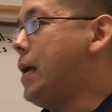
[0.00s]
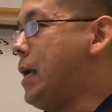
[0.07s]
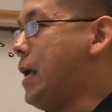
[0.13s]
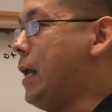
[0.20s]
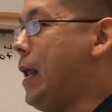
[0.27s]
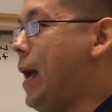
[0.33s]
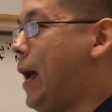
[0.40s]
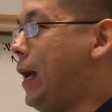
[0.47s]

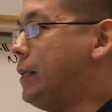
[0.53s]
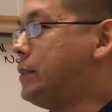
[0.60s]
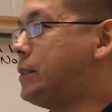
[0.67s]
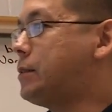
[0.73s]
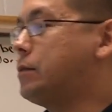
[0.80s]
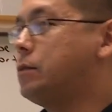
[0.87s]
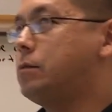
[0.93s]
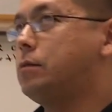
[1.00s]
It
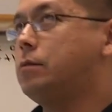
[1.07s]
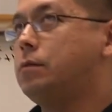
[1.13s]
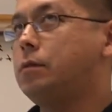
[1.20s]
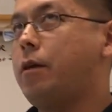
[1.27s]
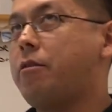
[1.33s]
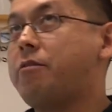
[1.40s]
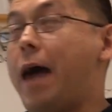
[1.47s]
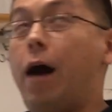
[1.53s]
has
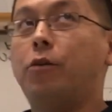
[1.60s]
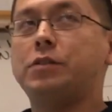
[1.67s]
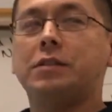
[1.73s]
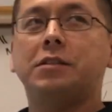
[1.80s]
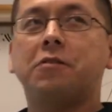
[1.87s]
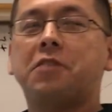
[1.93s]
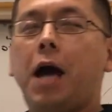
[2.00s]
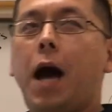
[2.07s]

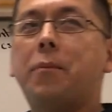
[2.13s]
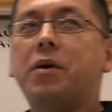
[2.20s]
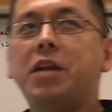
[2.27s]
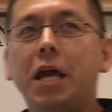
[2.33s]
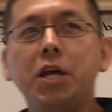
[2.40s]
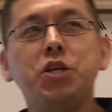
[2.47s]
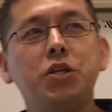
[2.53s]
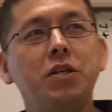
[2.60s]
thousands of
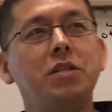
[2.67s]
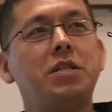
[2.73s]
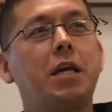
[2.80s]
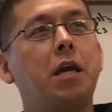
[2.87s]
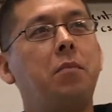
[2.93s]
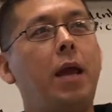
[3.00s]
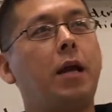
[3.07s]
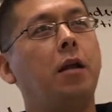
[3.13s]
combinations. It
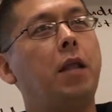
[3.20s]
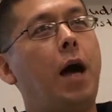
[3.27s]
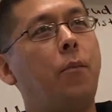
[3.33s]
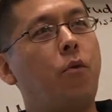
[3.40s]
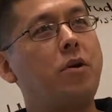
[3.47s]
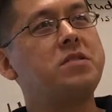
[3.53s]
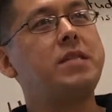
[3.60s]
can make a lot more